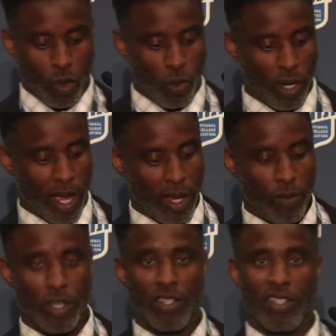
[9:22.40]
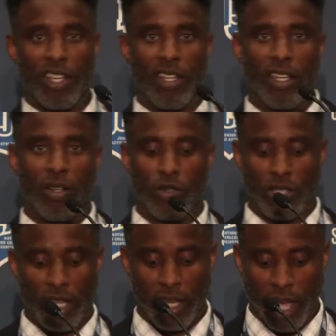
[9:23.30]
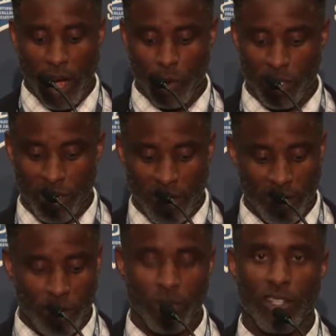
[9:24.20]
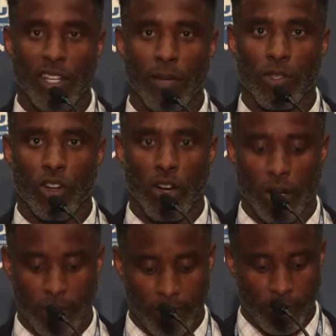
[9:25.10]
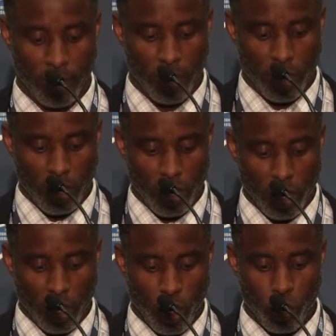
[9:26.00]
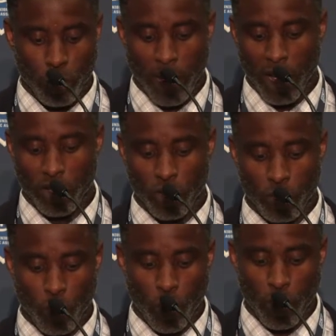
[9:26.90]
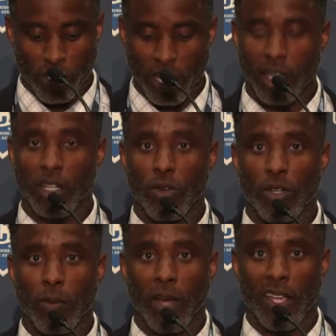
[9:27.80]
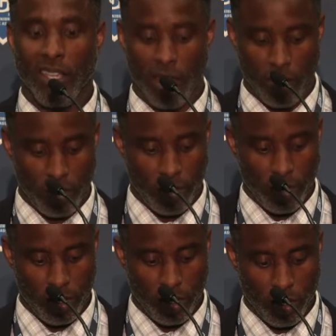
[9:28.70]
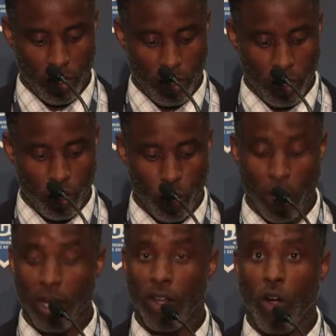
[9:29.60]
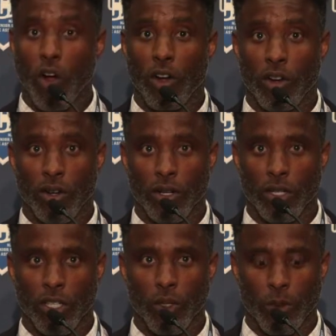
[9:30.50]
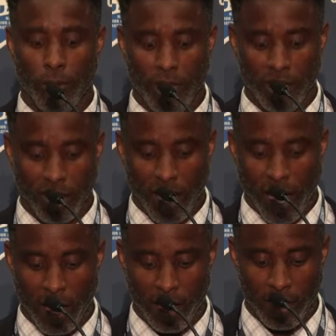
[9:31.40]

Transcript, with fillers: When I went to San Diego State, I was seventh on the depth chart. Coach Bowser's words echoed in my ear train harder, you will be the guy.